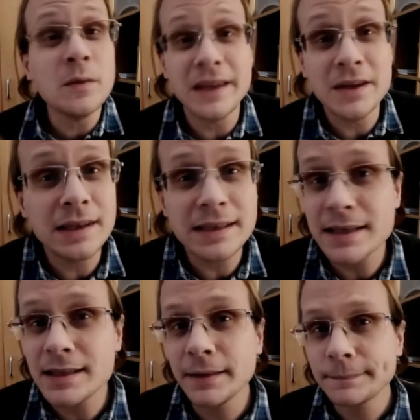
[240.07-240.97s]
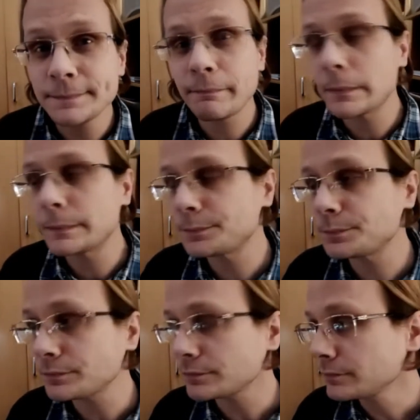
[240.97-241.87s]
that we're using attention.
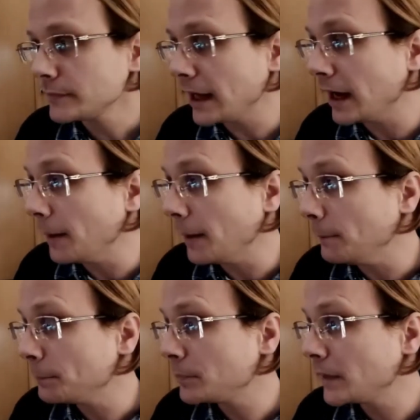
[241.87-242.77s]
In